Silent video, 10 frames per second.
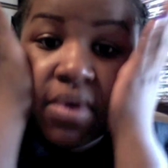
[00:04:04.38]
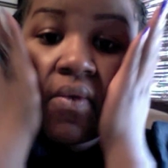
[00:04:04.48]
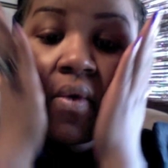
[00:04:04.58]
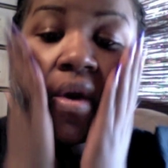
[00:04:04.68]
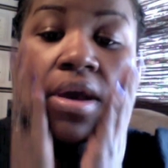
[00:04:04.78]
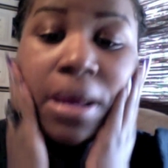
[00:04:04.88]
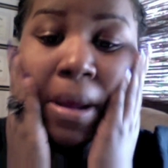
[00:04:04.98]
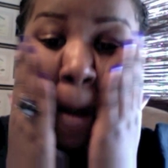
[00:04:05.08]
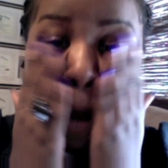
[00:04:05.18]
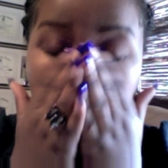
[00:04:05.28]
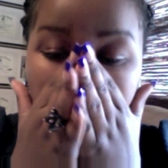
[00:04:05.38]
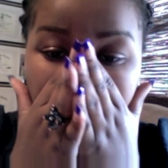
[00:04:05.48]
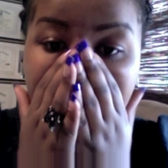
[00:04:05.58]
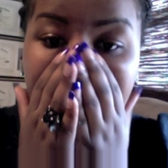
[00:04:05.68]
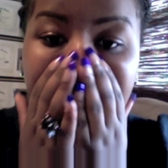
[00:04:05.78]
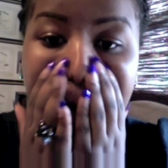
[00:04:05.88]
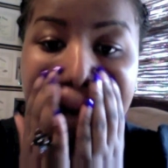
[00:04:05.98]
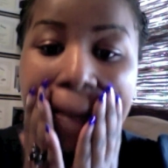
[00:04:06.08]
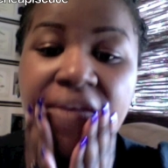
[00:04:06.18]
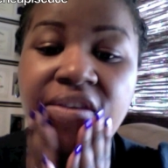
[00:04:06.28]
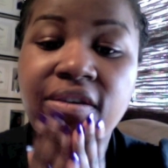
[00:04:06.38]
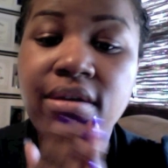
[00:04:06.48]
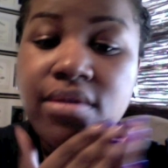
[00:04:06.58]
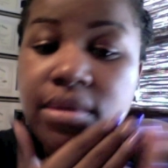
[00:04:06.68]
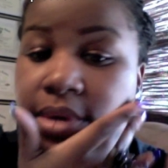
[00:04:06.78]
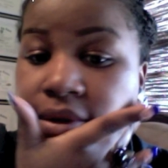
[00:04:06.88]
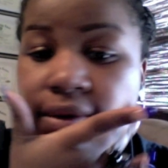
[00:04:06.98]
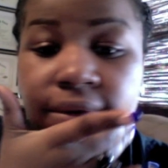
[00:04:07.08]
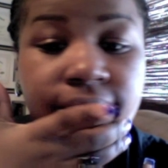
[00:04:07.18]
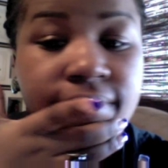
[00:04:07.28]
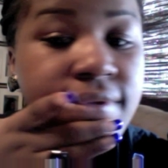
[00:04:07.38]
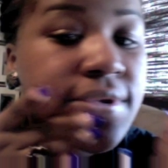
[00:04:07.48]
forehead, on my cheeks, on my nose.